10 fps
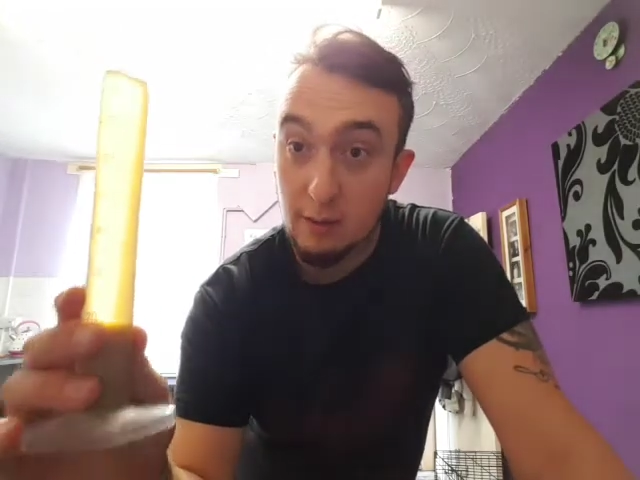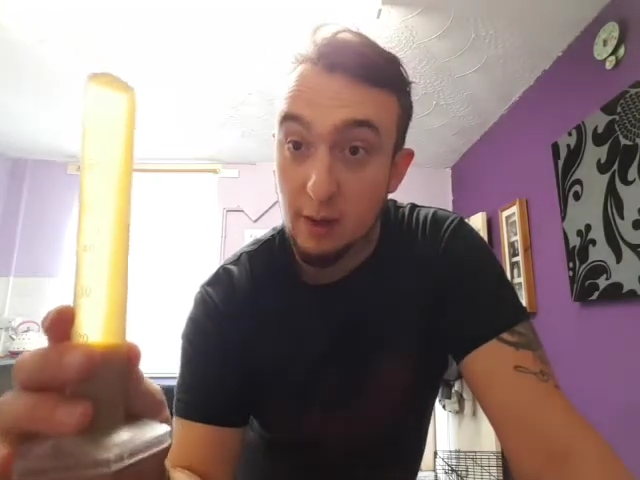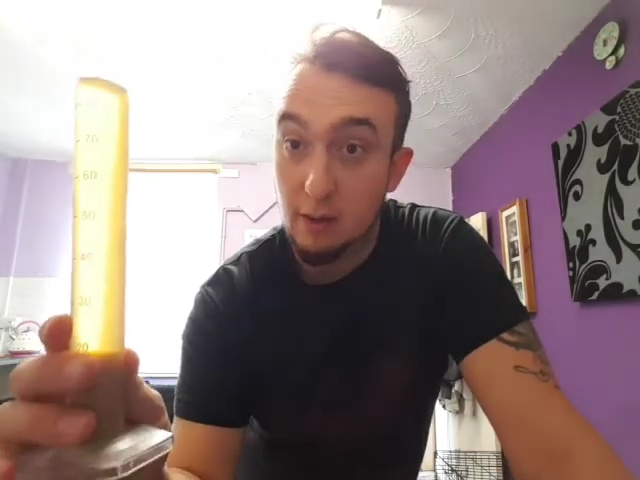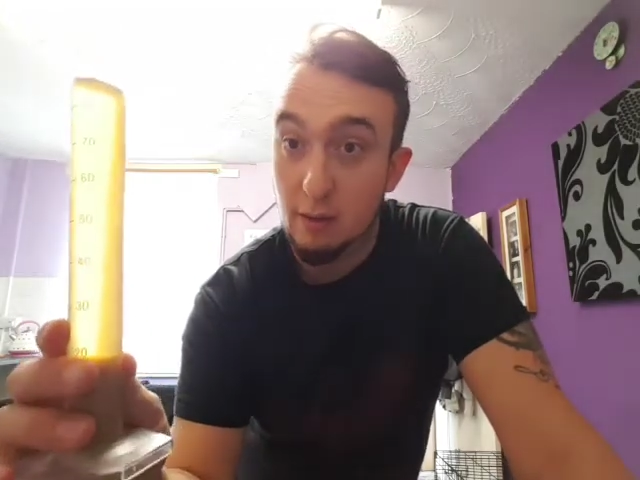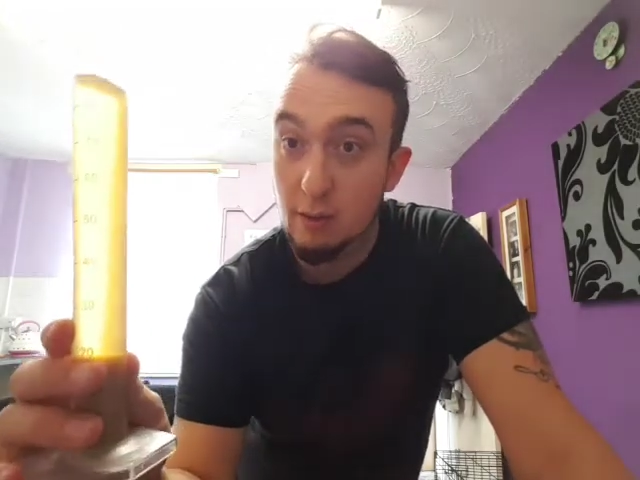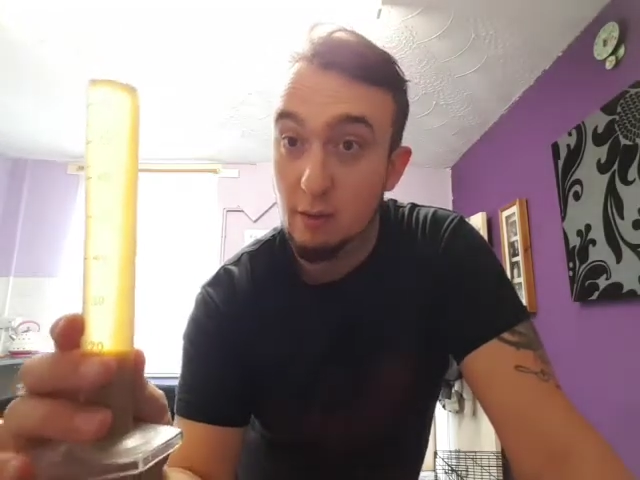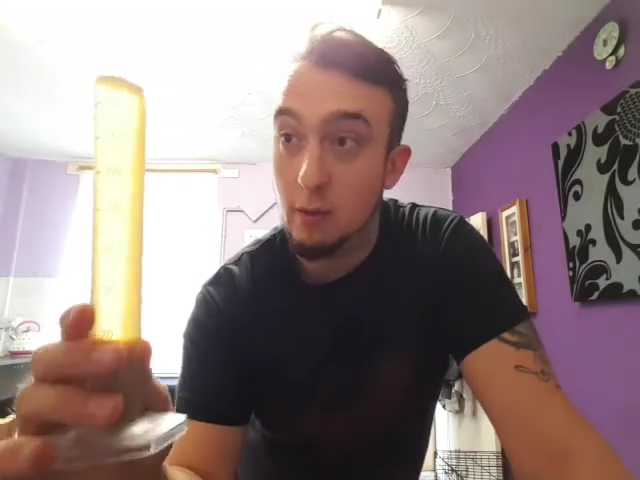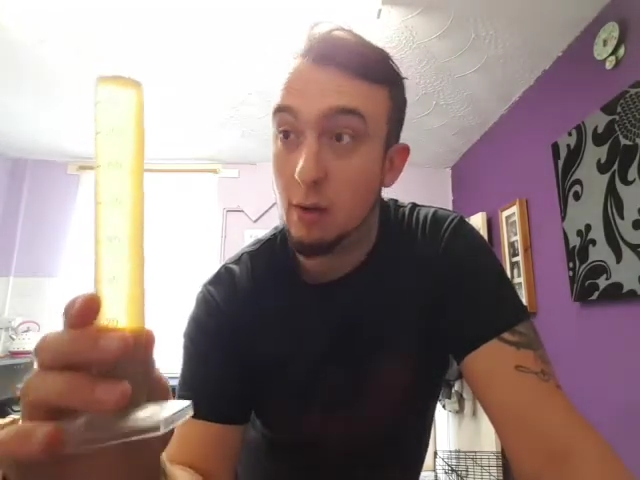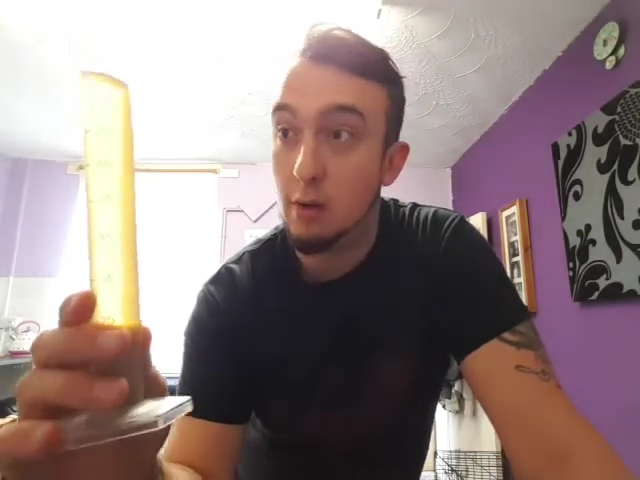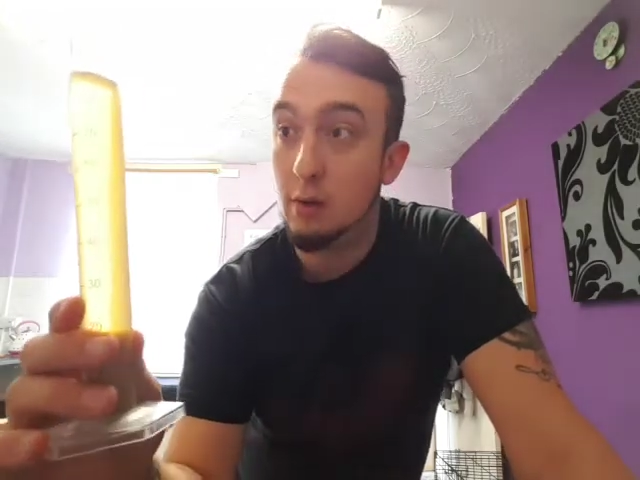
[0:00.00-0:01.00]
know
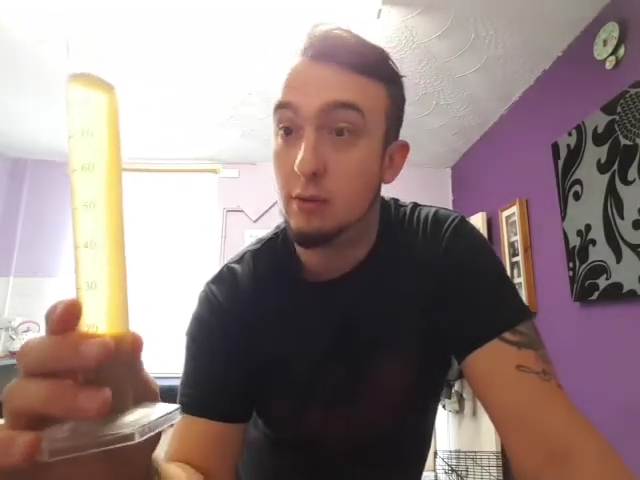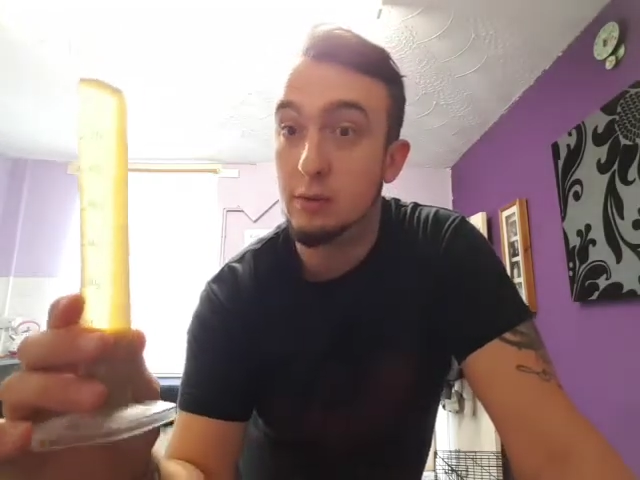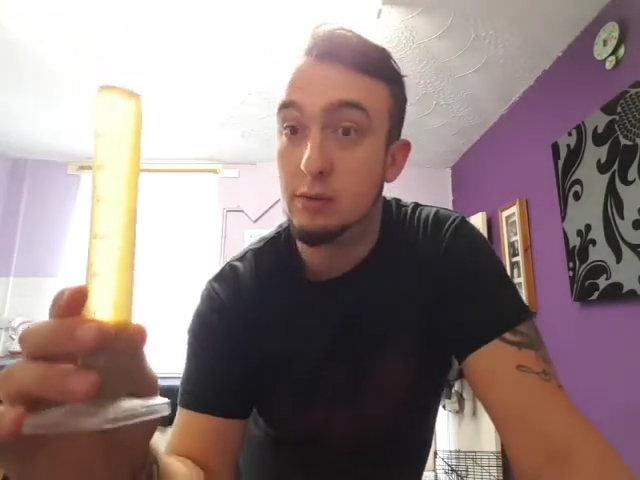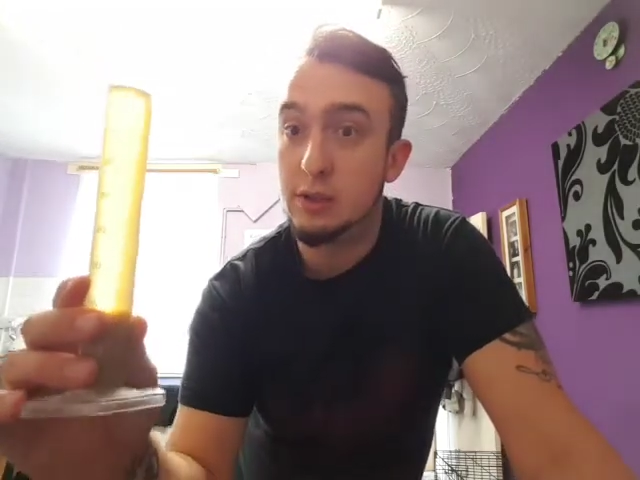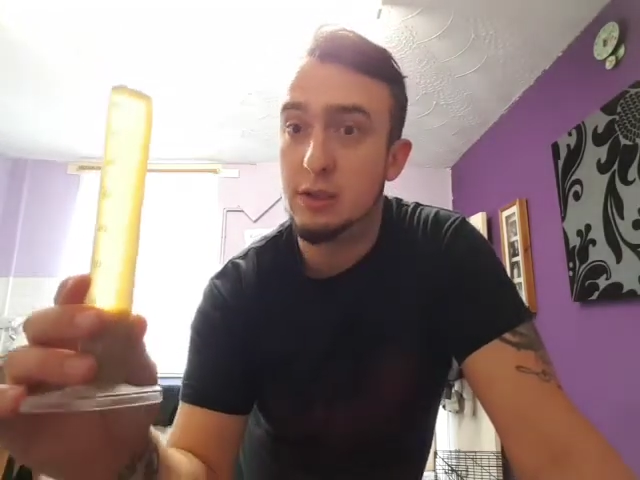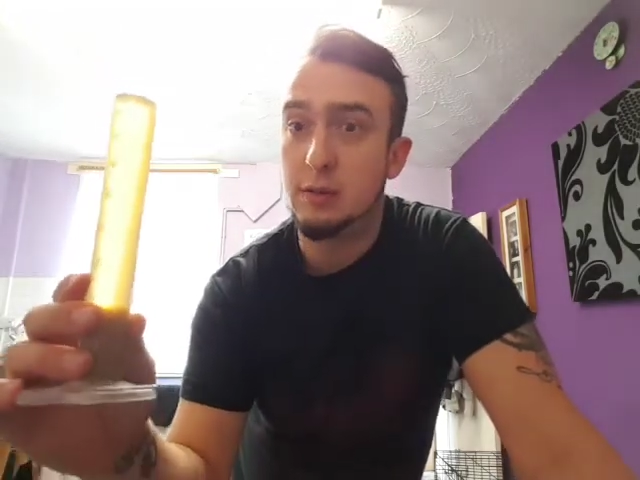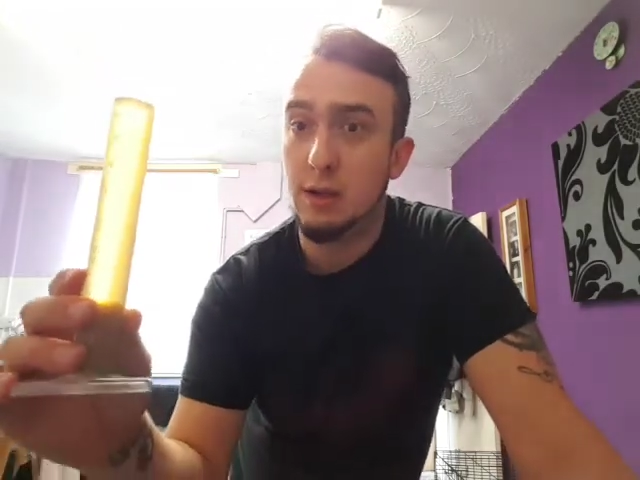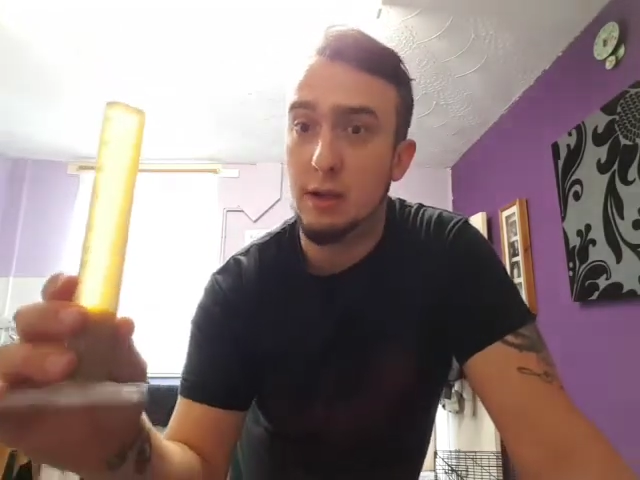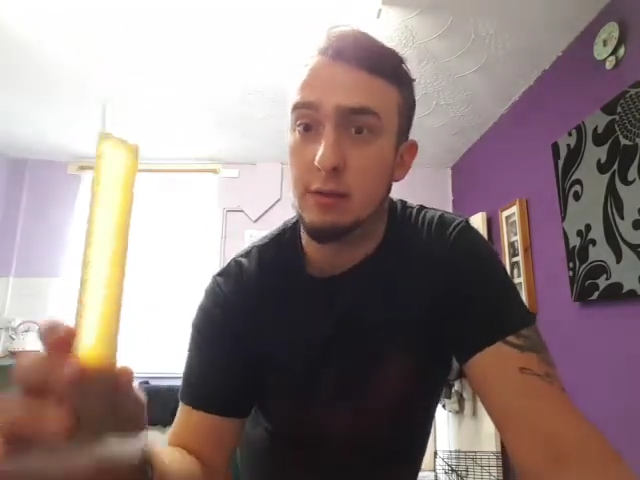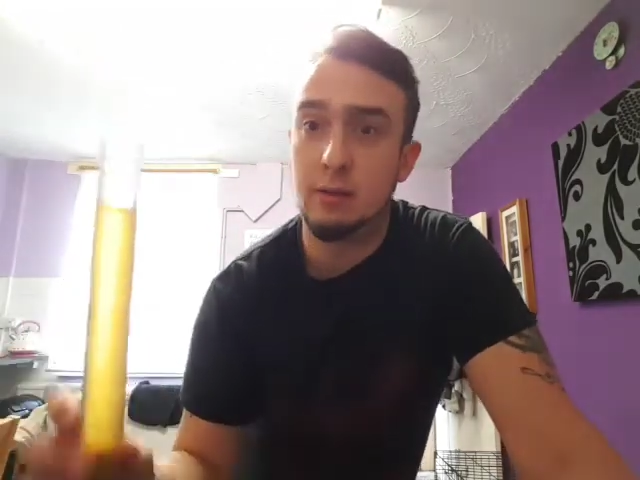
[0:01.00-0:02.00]
or will soon
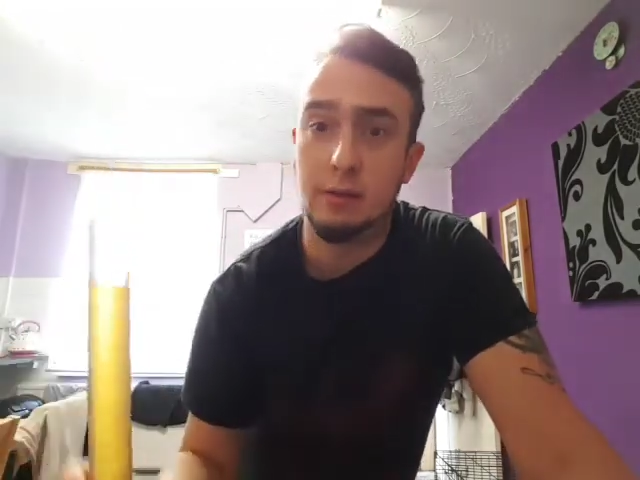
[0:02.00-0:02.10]
know,